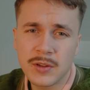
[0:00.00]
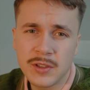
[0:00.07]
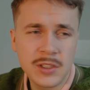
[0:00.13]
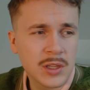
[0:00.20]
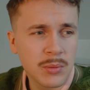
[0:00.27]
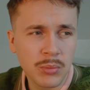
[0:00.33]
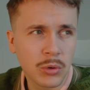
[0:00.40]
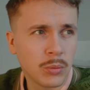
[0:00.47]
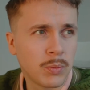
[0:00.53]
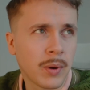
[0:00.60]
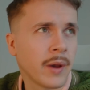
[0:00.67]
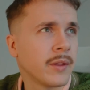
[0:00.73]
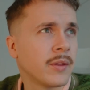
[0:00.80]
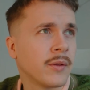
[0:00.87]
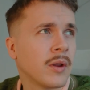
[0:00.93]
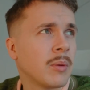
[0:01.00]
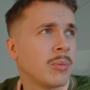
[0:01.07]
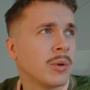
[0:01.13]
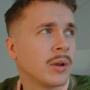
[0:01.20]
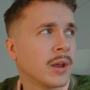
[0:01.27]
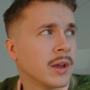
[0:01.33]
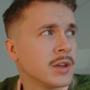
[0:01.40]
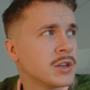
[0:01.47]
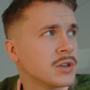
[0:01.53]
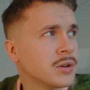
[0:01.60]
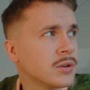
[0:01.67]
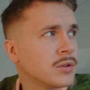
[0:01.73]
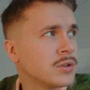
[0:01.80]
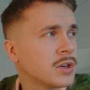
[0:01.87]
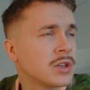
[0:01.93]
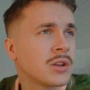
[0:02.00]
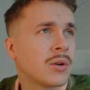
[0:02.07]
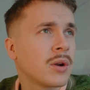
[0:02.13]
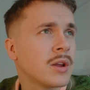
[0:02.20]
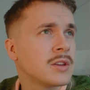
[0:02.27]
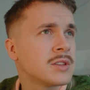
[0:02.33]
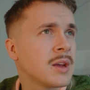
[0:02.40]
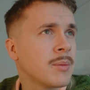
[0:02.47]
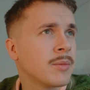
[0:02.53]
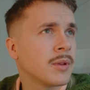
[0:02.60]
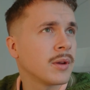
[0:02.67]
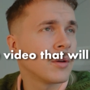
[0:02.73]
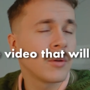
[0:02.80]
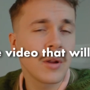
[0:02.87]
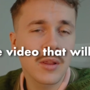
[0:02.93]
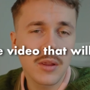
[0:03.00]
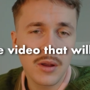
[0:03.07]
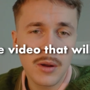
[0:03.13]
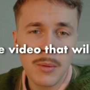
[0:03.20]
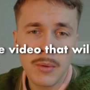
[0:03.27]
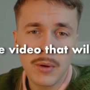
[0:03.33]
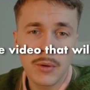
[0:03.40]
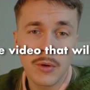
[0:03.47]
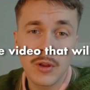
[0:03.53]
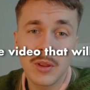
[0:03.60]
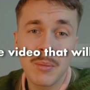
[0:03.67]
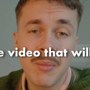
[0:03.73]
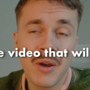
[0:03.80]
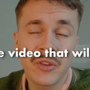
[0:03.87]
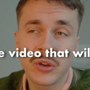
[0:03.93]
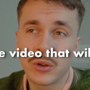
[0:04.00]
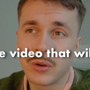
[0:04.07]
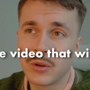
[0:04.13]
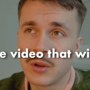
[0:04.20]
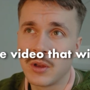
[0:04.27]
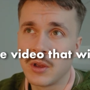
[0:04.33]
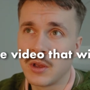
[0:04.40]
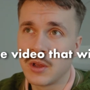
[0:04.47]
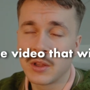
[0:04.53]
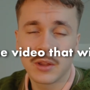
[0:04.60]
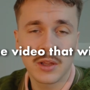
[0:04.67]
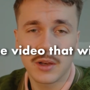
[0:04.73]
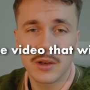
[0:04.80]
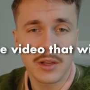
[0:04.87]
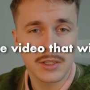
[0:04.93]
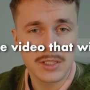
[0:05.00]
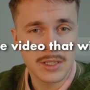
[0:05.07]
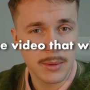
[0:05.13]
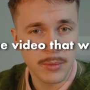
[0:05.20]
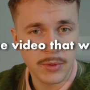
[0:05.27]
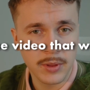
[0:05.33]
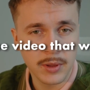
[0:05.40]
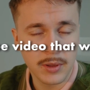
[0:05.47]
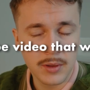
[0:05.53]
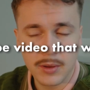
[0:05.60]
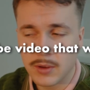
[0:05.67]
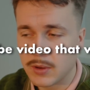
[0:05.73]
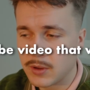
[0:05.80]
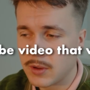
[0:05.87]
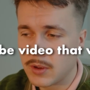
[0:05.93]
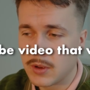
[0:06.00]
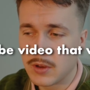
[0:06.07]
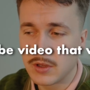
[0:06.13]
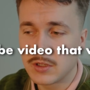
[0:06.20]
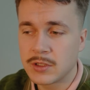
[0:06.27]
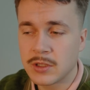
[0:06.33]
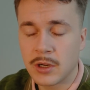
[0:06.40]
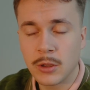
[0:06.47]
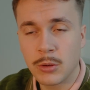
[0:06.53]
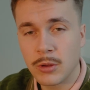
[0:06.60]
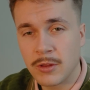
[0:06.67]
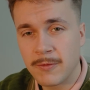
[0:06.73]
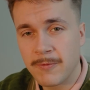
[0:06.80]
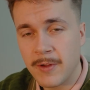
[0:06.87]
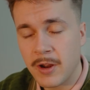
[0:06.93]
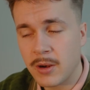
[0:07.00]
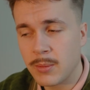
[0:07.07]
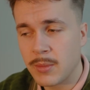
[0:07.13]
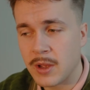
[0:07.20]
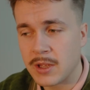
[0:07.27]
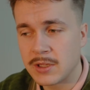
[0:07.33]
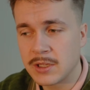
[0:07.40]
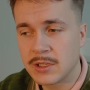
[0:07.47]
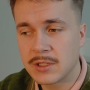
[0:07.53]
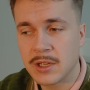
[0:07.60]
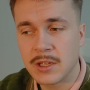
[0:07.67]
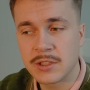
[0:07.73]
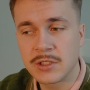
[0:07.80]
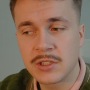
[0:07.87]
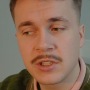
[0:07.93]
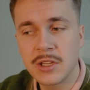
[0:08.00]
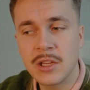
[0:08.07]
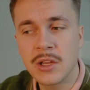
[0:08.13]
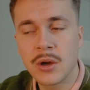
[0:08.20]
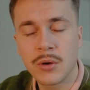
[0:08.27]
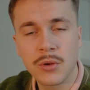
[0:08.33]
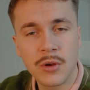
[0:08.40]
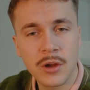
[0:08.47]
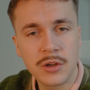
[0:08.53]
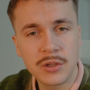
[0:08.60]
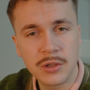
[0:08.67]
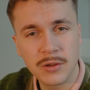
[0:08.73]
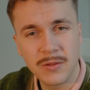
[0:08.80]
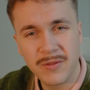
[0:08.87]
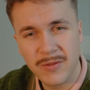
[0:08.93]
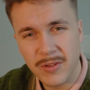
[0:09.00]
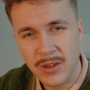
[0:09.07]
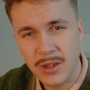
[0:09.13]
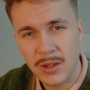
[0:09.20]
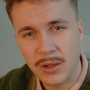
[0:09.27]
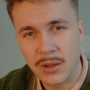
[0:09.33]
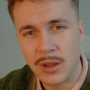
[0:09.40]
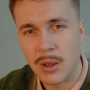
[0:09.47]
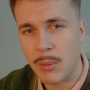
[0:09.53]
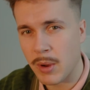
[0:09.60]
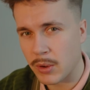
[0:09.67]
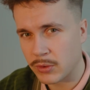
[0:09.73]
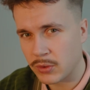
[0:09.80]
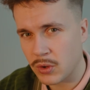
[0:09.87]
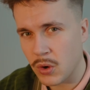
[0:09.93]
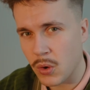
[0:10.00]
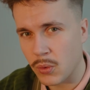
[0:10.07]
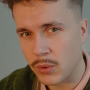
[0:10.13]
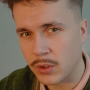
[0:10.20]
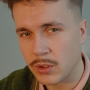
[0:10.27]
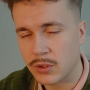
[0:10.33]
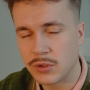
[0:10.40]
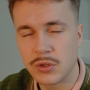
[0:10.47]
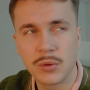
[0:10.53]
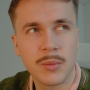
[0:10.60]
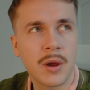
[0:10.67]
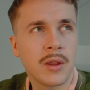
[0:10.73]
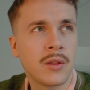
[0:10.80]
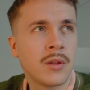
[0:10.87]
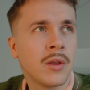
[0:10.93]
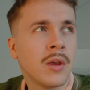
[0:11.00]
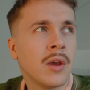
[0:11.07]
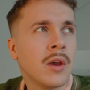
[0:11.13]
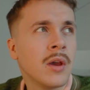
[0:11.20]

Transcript: a simple Python application. Just create something. Create like a create a button that does something. Start with very basics and see how you actually feel about coding. Because you might